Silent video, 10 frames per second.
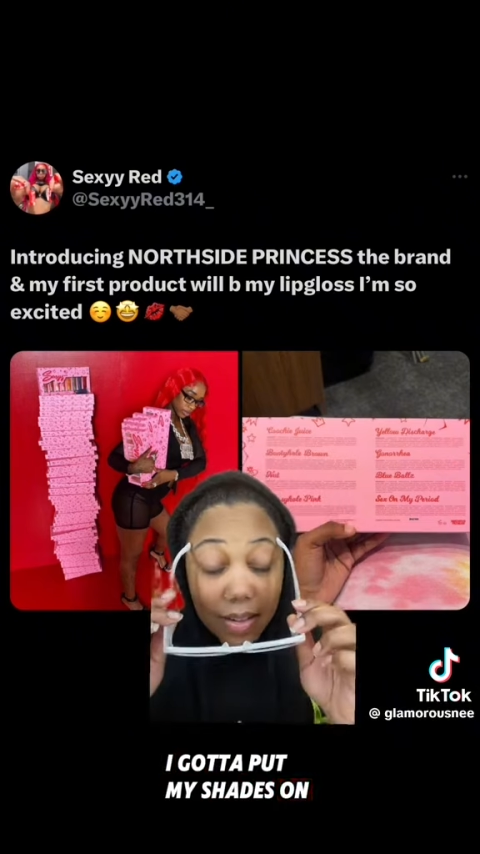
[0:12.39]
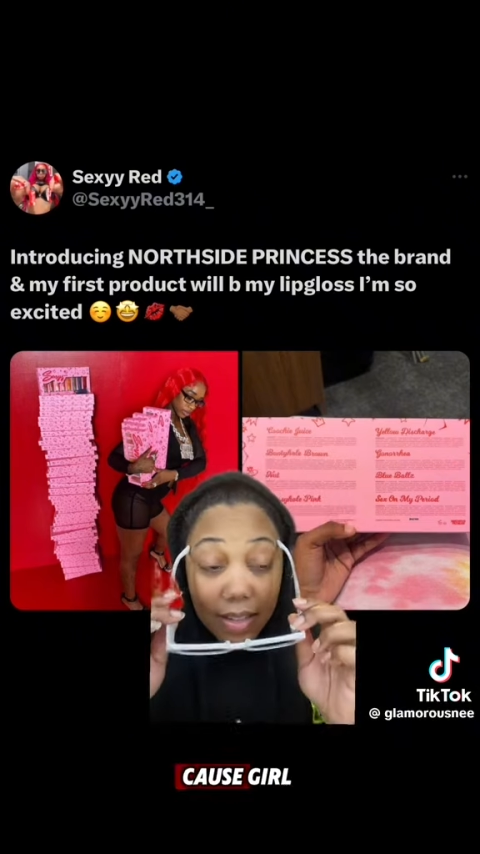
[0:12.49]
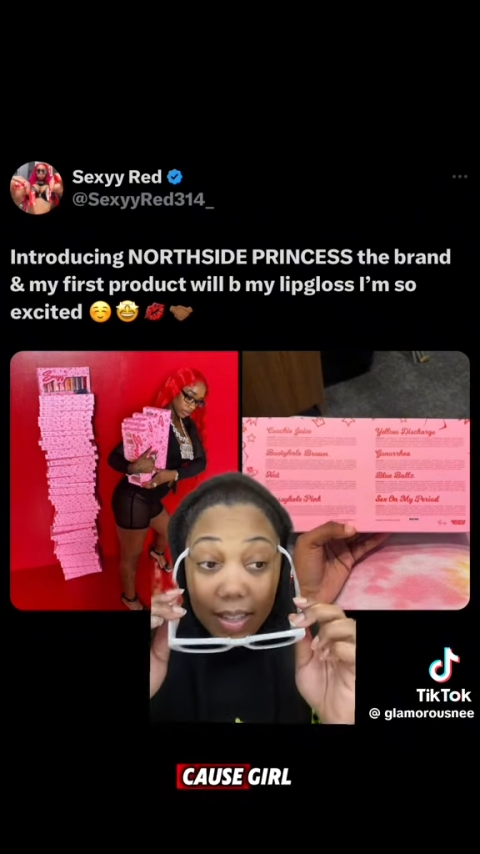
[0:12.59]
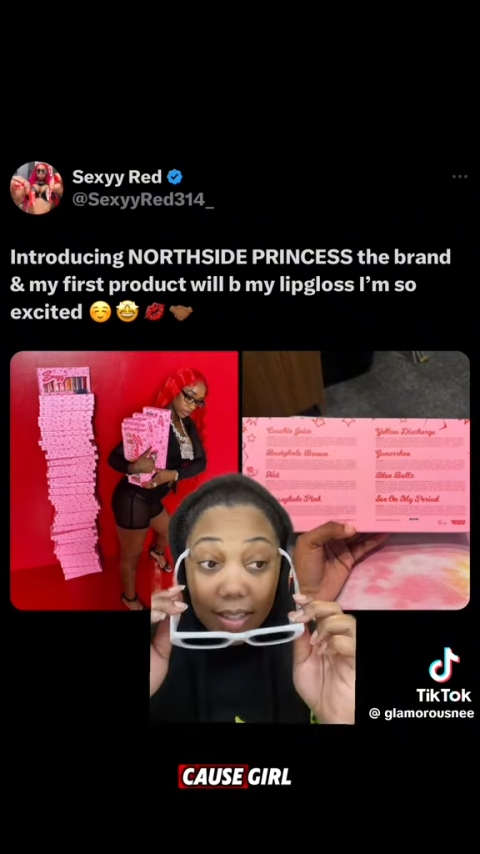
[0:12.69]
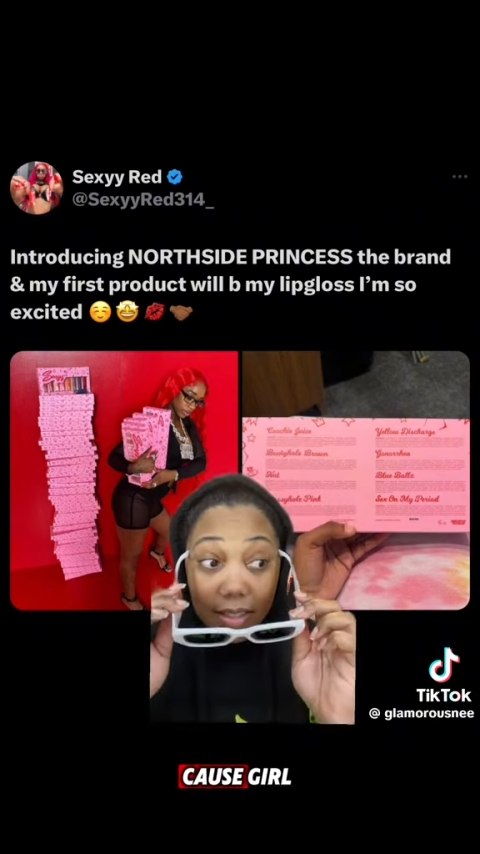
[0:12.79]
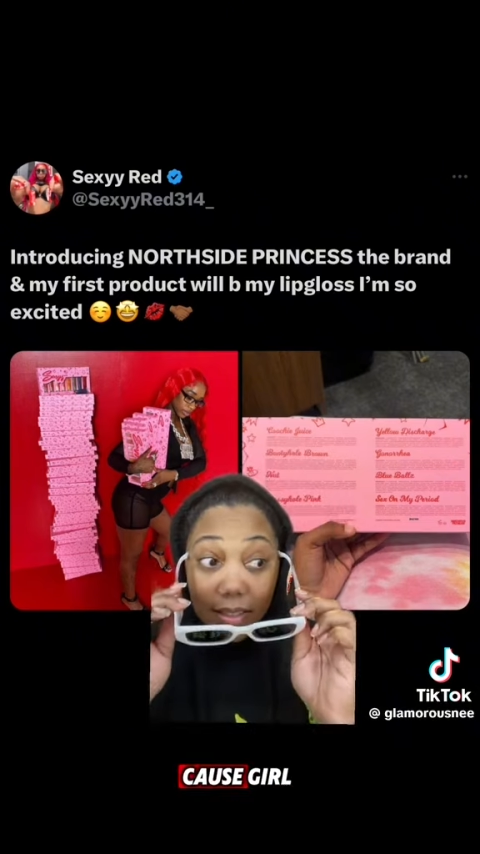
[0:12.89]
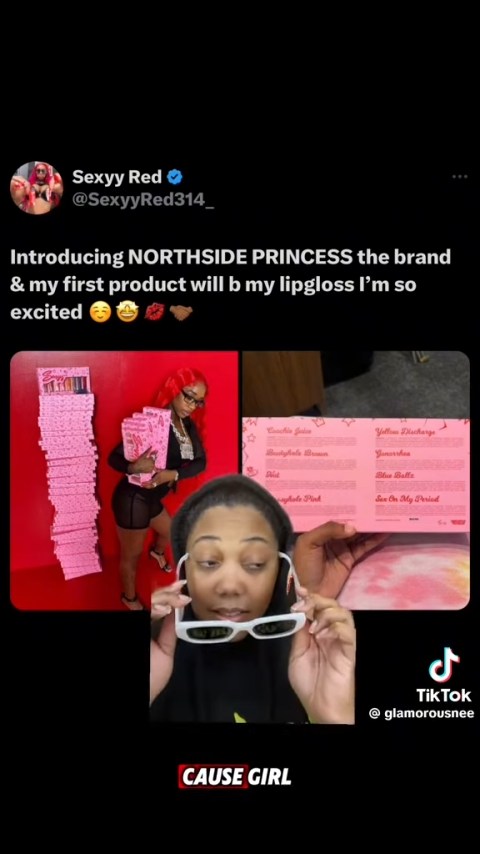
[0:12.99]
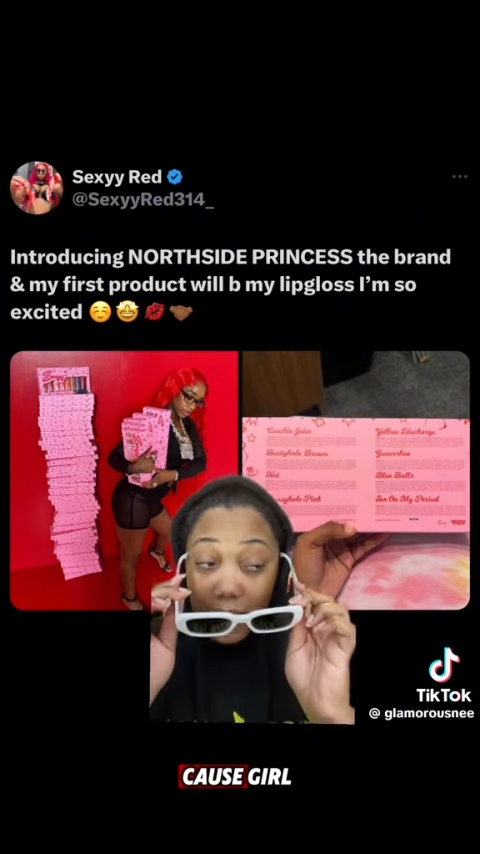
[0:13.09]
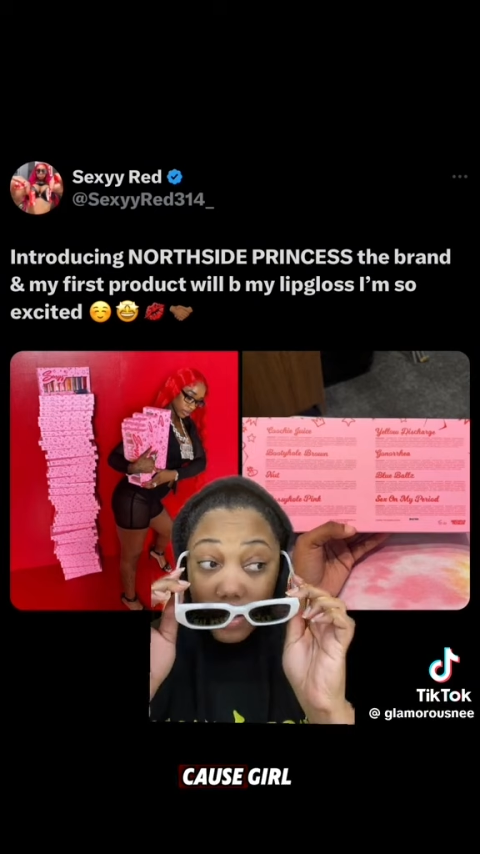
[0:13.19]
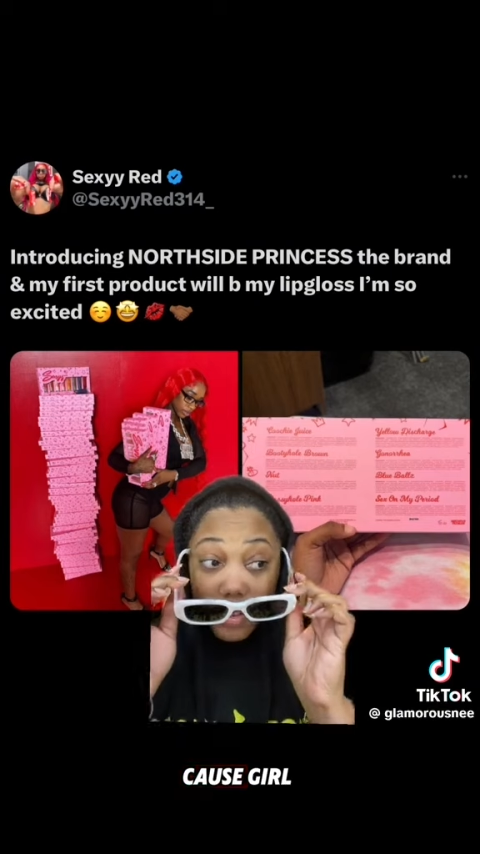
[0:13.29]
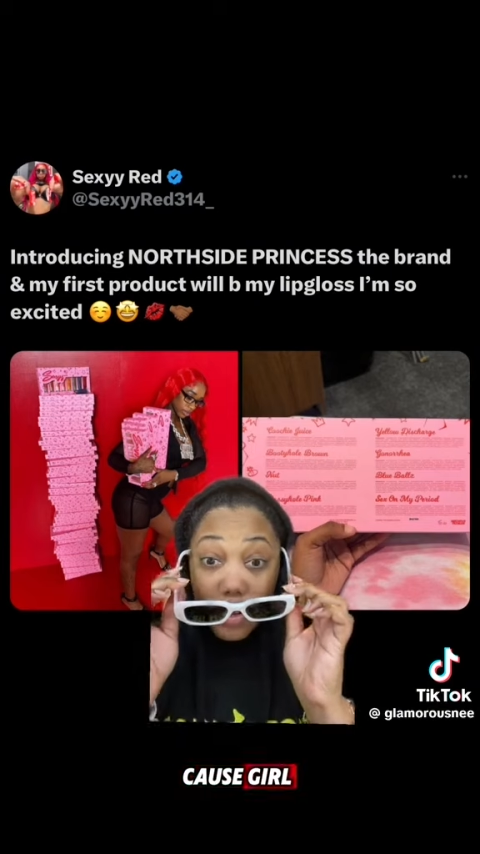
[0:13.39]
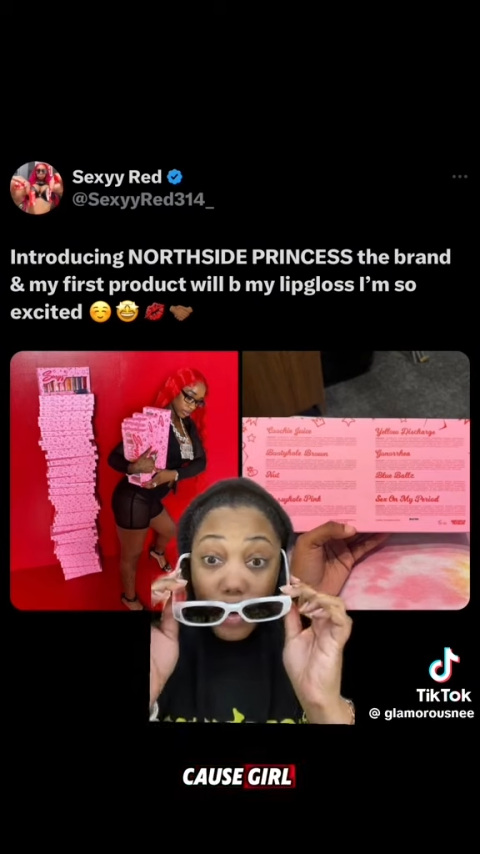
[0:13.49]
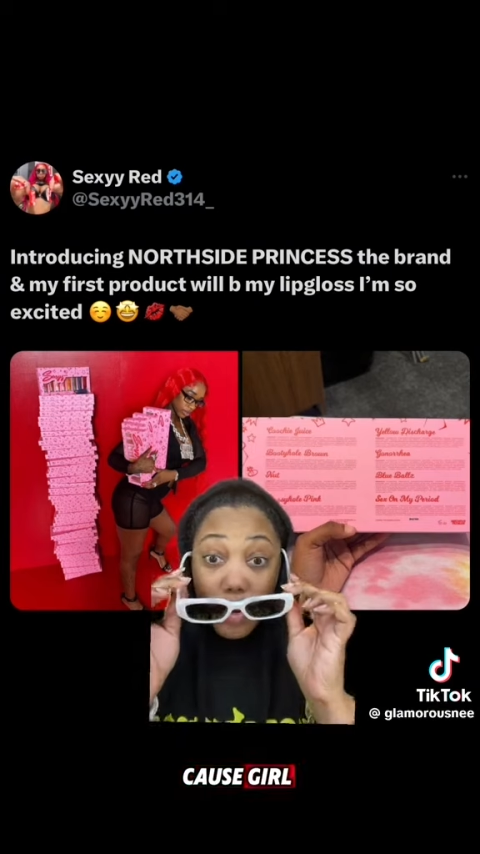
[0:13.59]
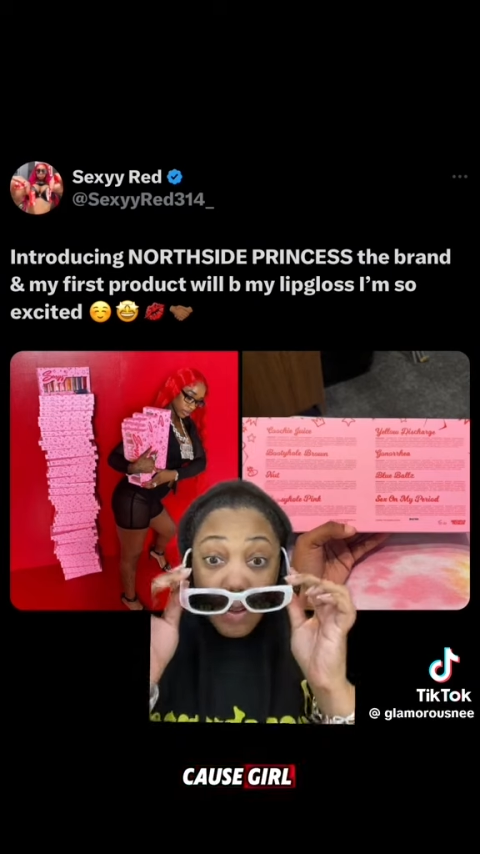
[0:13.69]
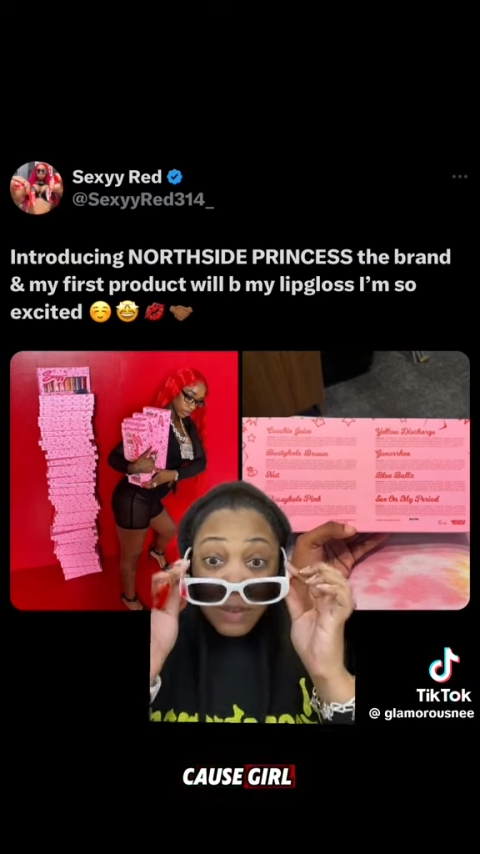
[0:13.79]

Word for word: Because, girl,